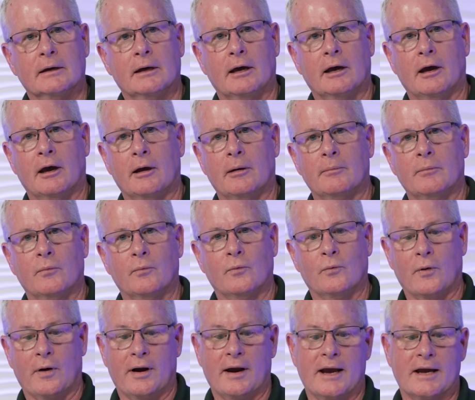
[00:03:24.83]

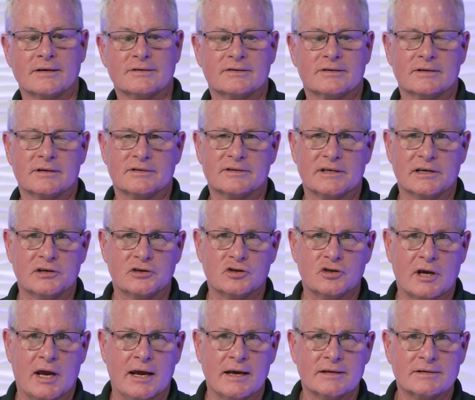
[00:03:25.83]
Whereas the
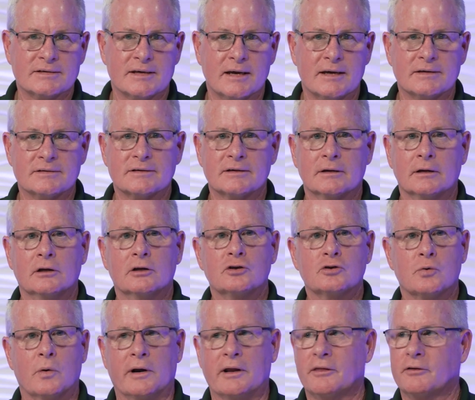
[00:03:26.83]
CGA says
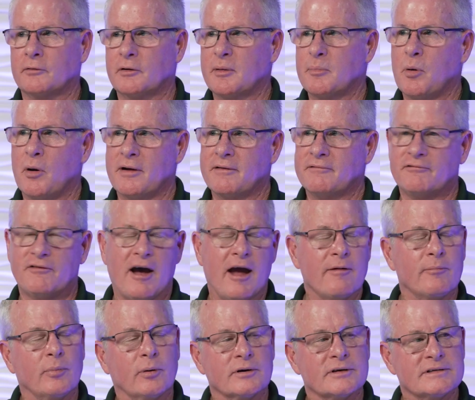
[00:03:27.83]

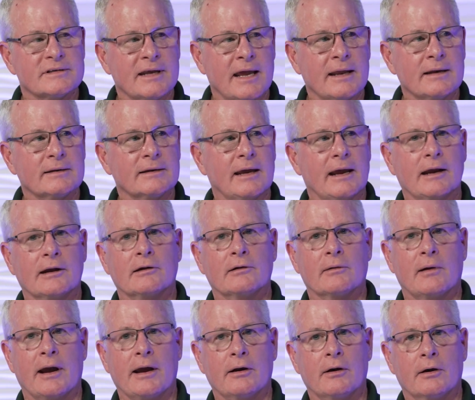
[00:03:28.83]
23.5% and
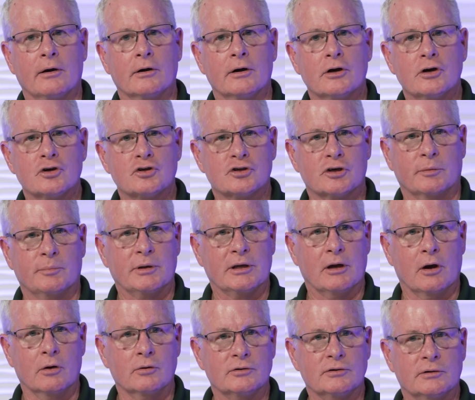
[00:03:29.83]
greater should
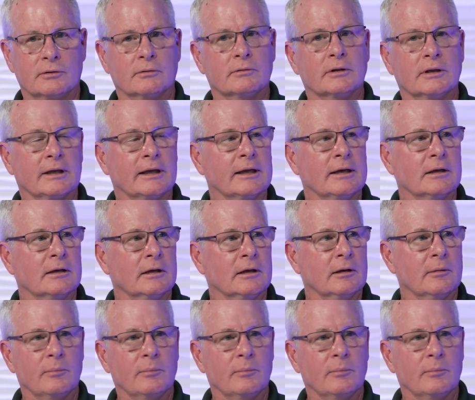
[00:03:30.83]
be O2 clean